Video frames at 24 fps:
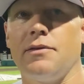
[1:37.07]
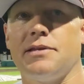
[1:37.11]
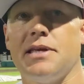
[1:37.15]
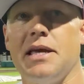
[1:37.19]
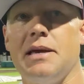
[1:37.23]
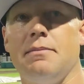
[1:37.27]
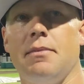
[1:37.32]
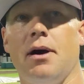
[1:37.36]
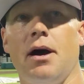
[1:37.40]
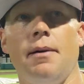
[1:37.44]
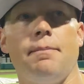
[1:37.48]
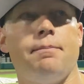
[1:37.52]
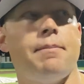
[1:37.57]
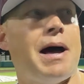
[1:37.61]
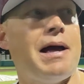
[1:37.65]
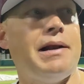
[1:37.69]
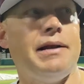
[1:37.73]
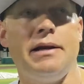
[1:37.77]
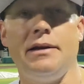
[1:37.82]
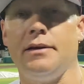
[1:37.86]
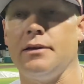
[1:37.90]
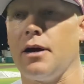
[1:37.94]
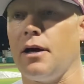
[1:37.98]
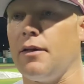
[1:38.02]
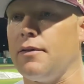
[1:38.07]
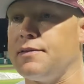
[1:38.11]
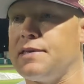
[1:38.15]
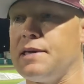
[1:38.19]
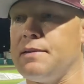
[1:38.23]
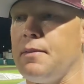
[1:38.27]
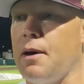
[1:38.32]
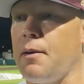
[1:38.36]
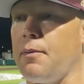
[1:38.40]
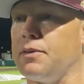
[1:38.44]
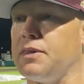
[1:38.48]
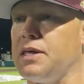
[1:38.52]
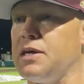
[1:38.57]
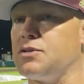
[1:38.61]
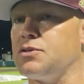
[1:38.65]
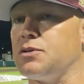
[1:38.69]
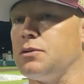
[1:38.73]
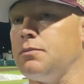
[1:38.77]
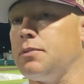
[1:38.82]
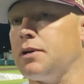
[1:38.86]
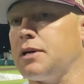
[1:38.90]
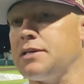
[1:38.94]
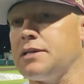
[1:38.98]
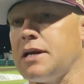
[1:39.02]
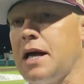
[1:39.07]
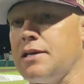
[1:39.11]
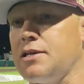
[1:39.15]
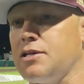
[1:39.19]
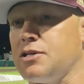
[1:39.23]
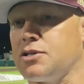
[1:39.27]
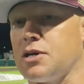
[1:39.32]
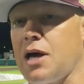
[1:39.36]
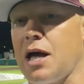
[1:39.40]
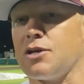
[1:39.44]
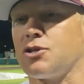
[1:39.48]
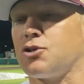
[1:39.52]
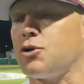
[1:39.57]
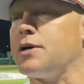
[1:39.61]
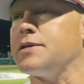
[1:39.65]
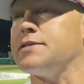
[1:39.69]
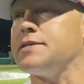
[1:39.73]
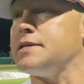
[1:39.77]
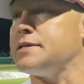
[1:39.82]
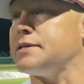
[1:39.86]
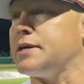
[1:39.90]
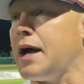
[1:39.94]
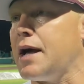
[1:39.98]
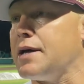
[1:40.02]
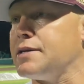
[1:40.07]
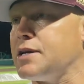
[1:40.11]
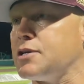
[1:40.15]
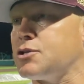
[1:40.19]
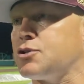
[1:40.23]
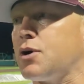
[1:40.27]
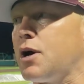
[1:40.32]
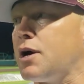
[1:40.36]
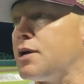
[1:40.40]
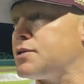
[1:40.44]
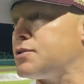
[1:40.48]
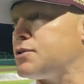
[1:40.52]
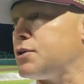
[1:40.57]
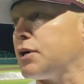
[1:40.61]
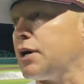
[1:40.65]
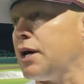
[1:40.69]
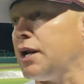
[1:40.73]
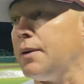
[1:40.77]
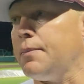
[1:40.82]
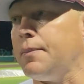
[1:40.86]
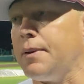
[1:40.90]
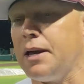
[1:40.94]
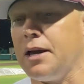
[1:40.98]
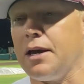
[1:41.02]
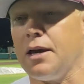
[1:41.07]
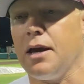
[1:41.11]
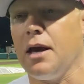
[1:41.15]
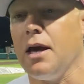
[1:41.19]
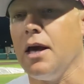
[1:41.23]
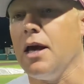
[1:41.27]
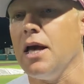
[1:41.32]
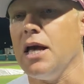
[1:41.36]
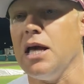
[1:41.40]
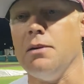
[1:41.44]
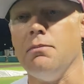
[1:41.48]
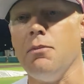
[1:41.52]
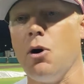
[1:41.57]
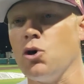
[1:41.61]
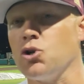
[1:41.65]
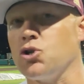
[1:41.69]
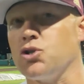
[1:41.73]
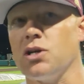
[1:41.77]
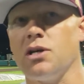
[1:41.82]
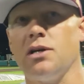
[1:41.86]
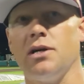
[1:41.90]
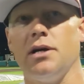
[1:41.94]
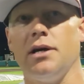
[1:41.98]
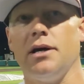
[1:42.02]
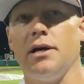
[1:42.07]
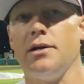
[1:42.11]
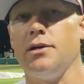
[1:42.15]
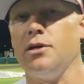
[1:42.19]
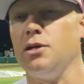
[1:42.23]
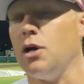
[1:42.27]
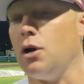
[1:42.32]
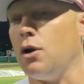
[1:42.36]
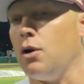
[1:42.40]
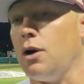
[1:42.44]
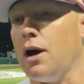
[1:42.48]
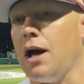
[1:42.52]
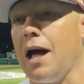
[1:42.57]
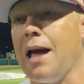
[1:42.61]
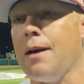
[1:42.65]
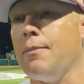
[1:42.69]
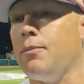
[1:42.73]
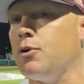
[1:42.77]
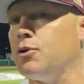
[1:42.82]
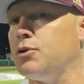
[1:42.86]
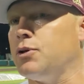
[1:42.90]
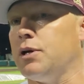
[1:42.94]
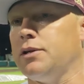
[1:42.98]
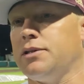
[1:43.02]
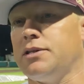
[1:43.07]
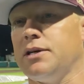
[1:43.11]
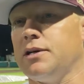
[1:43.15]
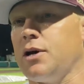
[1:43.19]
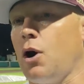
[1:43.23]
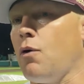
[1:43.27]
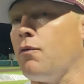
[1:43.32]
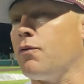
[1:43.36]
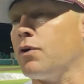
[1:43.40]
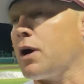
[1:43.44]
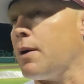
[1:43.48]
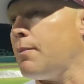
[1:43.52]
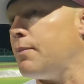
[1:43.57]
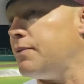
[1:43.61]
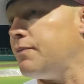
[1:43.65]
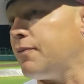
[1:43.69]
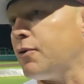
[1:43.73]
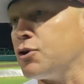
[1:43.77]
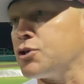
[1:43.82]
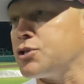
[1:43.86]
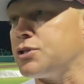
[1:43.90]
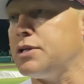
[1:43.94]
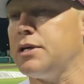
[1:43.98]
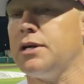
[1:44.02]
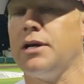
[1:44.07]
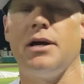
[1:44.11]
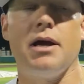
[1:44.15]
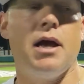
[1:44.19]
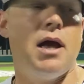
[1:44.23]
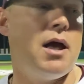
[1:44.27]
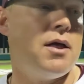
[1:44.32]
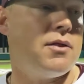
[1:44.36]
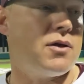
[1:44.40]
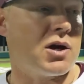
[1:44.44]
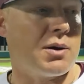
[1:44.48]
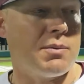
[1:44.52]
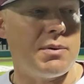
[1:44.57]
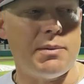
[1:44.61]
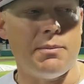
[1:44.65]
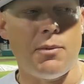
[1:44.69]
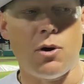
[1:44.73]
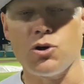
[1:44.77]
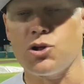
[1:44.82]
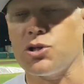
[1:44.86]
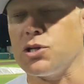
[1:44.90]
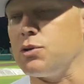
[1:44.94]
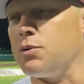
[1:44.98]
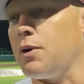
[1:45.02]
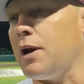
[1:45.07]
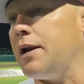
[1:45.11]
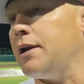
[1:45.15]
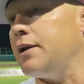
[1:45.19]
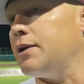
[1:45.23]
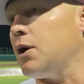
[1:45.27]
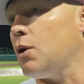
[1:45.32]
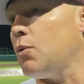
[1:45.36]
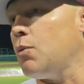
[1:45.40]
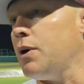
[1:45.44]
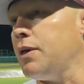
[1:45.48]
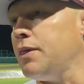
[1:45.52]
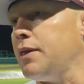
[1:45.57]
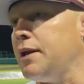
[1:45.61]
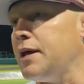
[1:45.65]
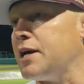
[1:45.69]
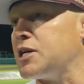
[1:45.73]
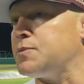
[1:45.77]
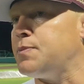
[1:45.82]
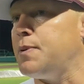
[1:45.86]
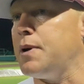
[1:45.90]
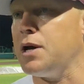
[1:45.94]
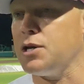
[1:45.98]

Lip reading: the team up. I didn't call the team up with this one because I trust these guys. I trust they're going to be emotionally, you know, able to overcome adversity. They're going to be emotionally ready to go win the next